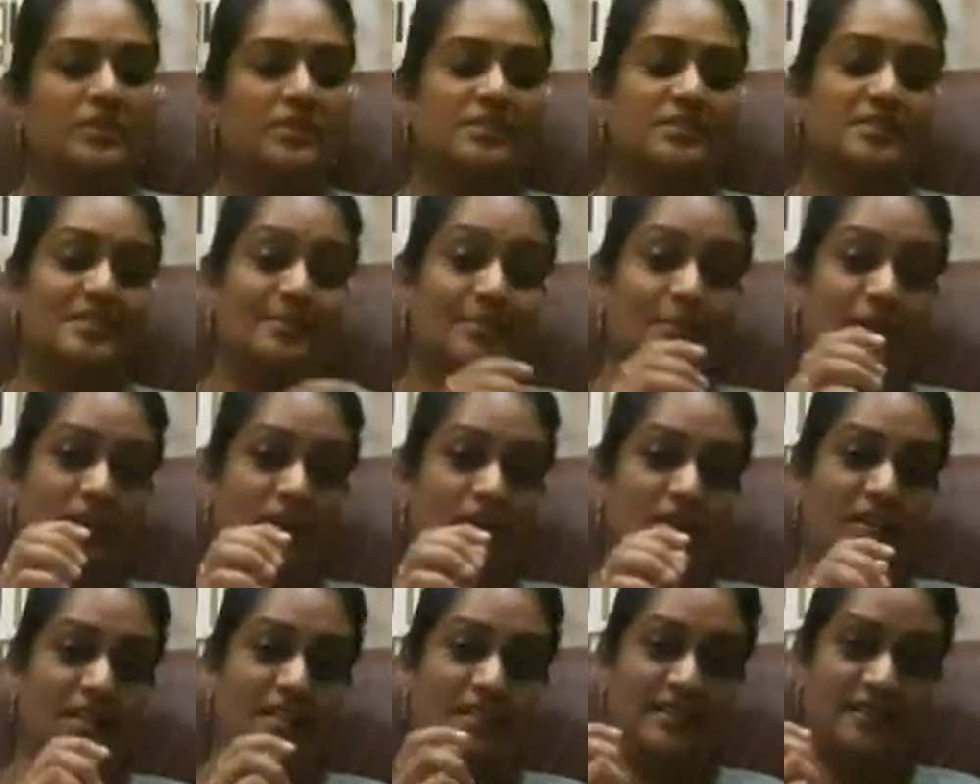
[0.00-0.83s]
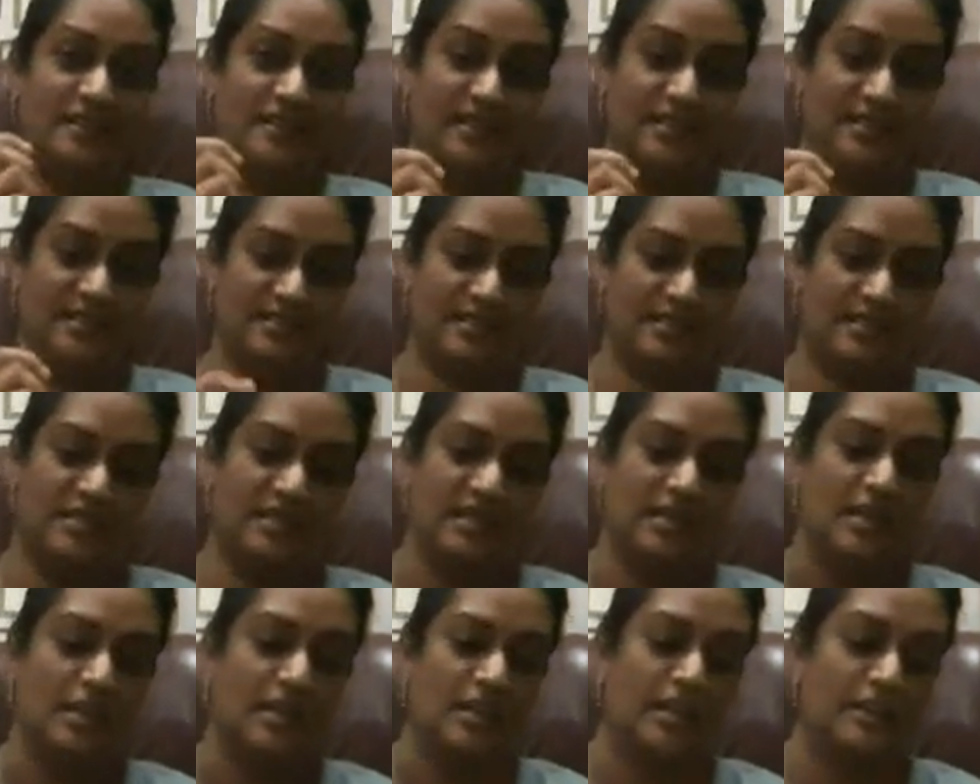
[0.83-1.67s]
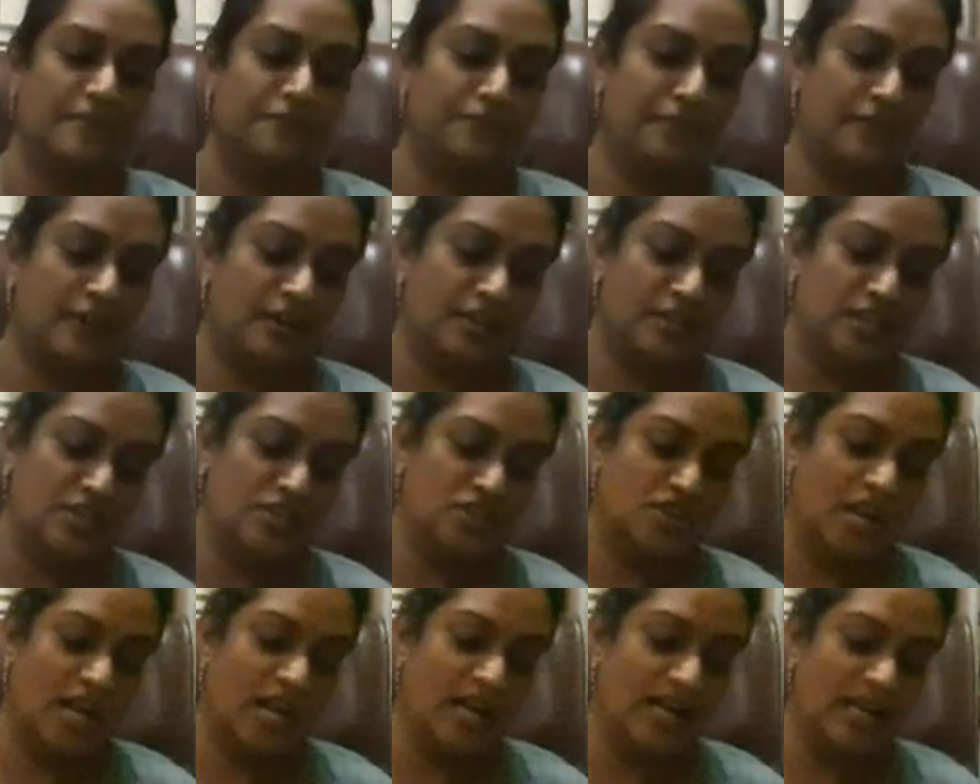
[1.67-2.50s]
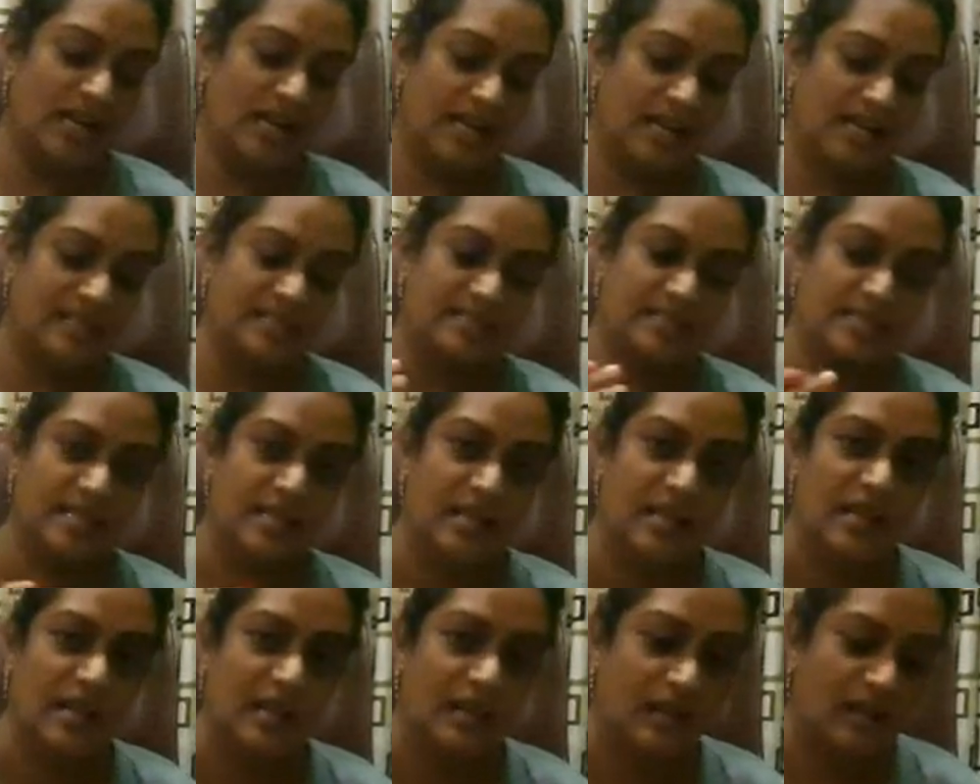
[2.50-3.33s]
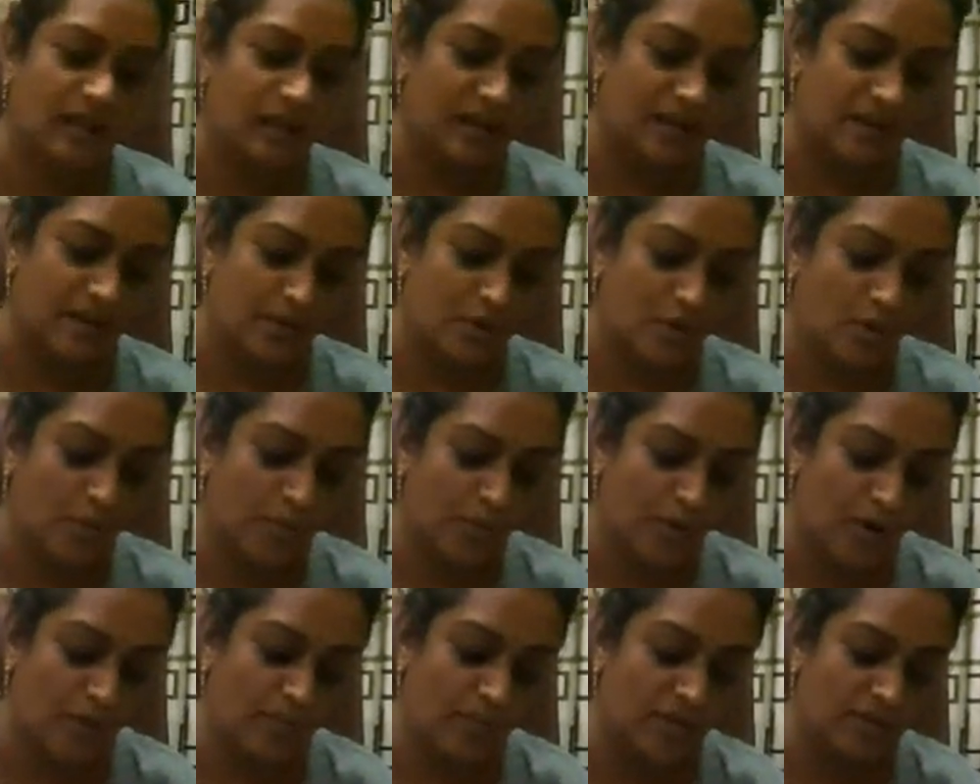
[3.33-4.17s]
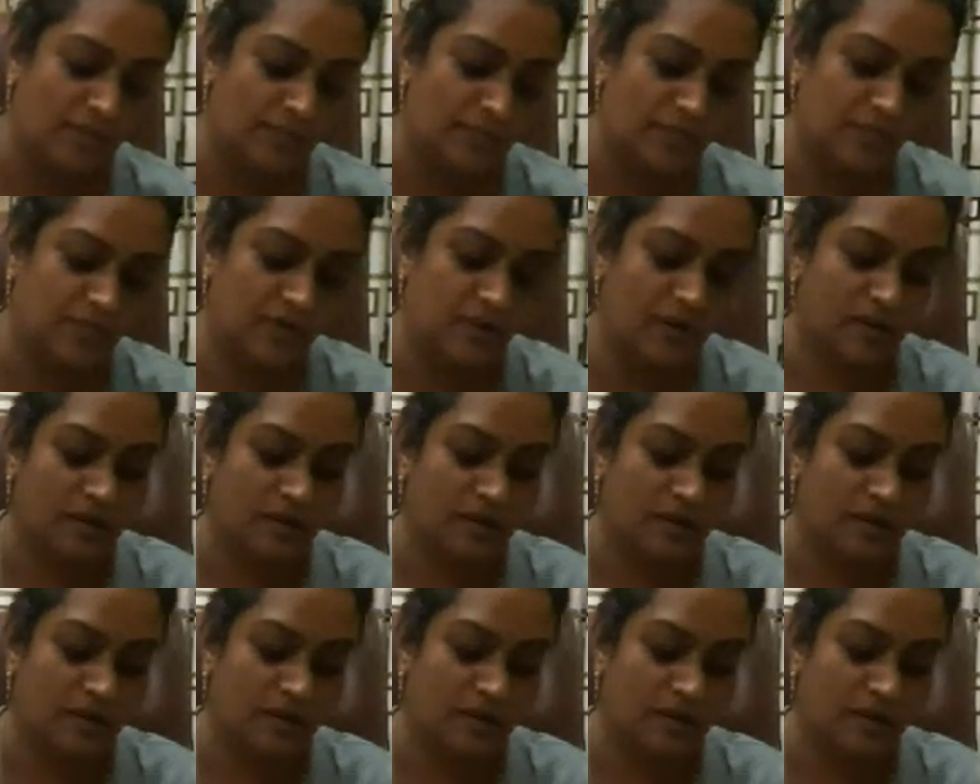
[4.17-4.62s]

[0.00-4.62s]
Similarly, the wrist, if the child has no problem